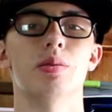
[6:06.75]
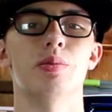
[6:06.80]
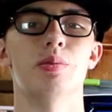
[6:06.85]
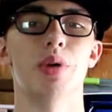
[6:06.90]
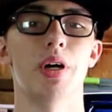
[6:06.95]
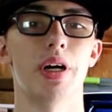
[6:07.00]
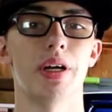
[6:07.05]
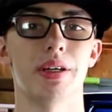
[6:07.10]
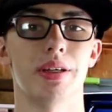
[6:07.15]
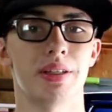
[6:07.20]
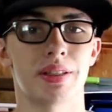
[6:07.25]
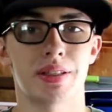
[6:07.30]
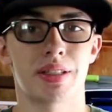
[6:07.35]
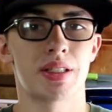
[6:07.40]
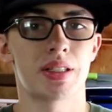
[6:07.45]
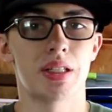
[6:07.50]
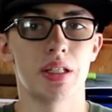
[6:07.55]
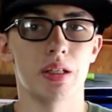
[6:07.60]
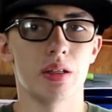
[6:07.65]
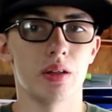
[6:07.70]
but it
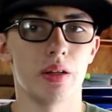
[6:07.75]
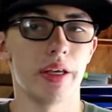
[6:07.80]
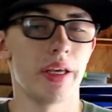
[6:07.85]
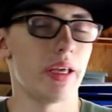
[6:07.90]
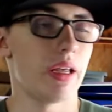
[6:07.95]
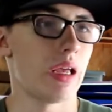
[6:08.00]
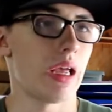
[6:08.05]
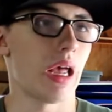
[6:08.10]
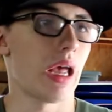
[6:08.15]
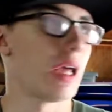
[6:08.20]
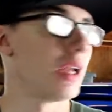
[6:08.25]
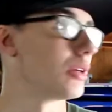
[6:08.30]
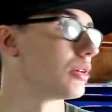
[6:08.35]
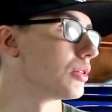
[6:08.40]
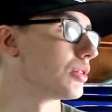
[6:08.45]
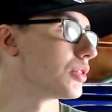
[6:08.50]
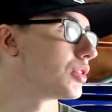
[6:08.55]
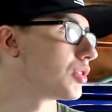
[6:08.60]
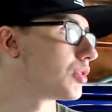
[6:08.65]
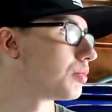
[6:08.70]

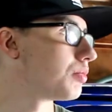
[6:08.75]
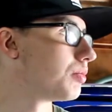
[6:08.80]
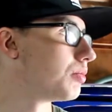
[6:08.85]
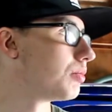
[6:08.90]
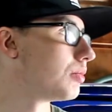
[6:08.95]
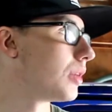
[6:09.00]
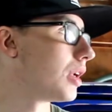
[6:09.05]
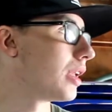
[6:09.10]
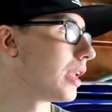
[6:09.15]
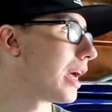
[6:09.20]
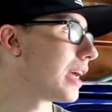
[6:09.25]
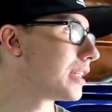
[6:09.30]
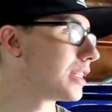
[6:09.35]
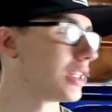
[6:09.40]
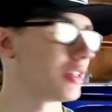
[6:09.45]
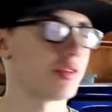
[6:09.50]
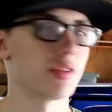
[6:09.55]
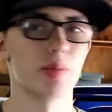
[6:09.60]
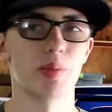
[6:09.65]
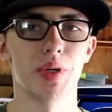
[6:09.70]
handles a lot
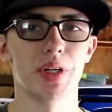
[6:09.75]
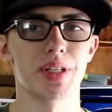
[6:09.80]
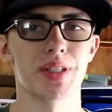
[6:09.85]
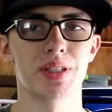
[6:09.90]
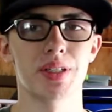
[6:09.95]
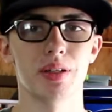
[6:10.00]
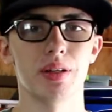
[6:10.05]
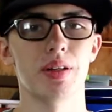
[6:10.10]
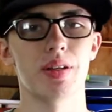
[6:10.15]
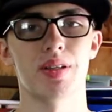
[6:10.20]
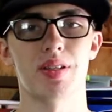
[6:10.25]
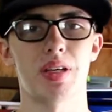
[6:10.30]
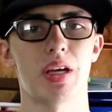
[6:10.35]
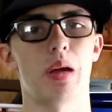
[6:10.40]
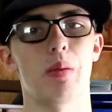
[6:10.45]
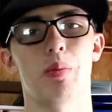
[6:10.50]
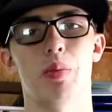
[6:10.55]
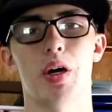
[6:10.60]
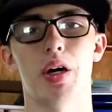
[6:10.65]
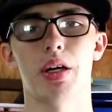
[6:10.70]
different, but it's still the
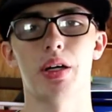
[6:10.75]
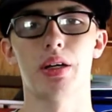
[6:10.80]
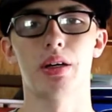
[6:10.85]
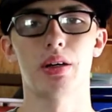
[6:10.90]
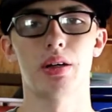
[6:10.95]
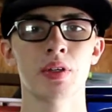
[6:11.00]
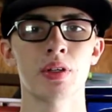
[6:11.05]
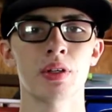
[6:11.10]
same bike.